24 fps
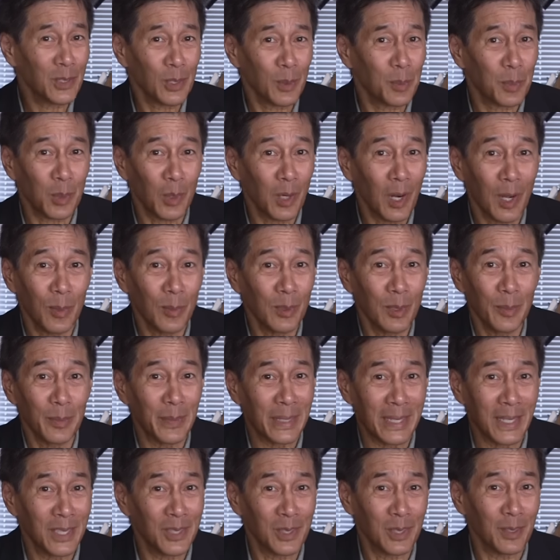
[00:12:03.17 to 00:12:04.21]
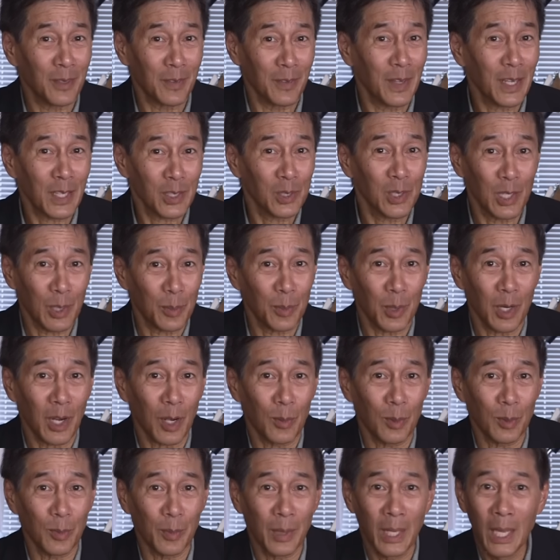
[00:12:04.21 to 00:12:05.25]
a problem, and it's a vexing
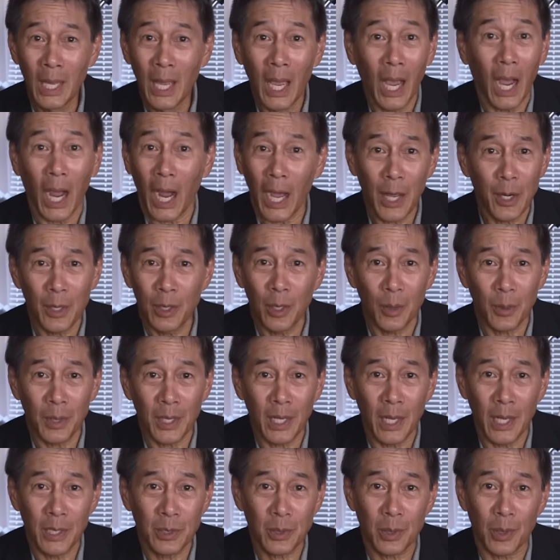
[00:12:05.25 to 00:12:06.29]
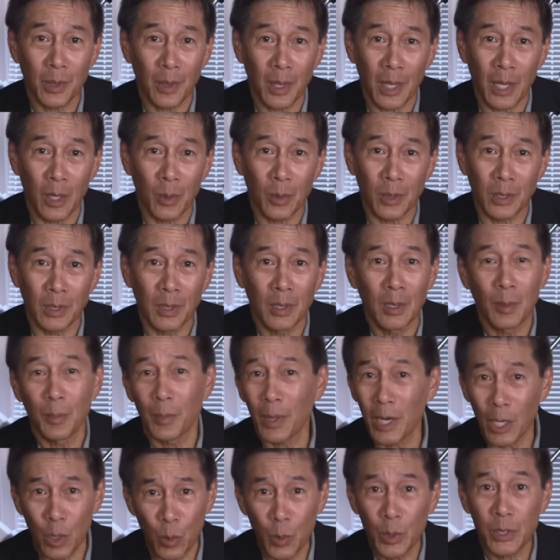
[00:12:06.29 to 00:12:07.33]
problem. I don't know the answer to that one, but
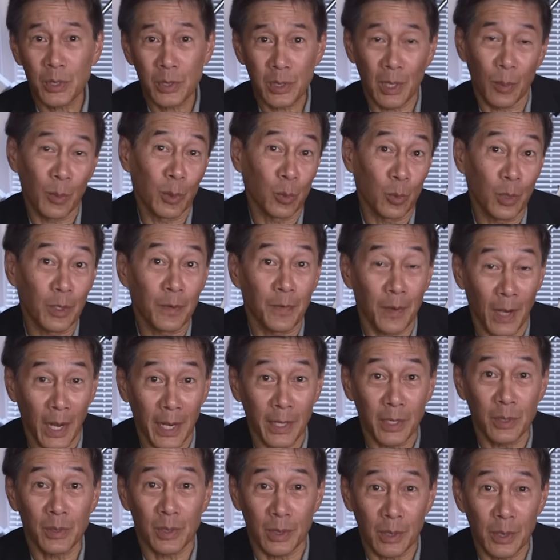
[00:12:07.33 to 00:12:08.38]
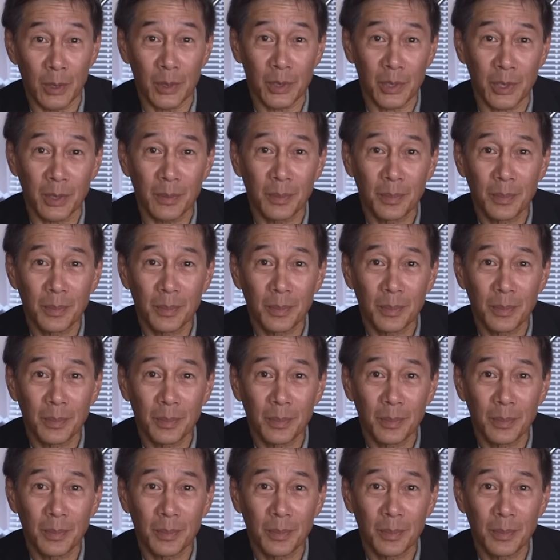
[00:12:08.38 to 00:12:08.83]
I wish someone would find a solution.